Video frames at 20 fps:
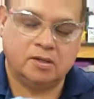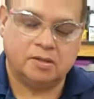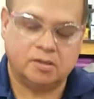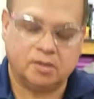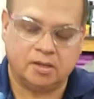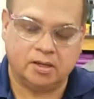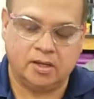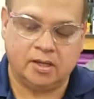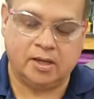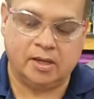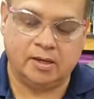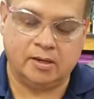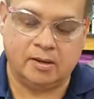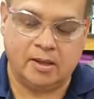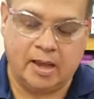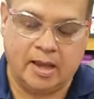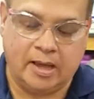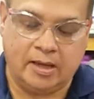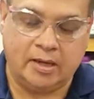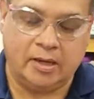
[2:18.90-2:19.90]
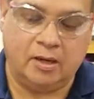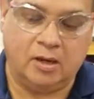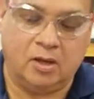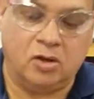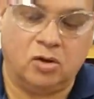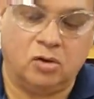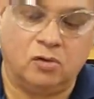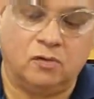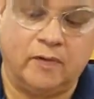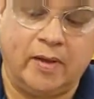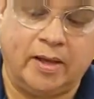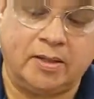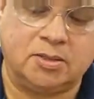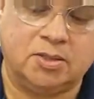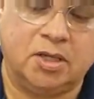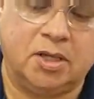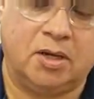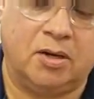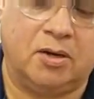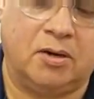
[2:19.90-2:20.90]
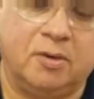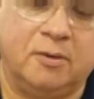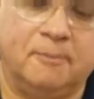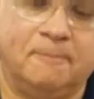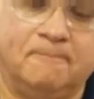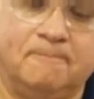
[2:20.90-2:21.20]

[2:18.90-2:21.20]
Again, adding Kovac's here.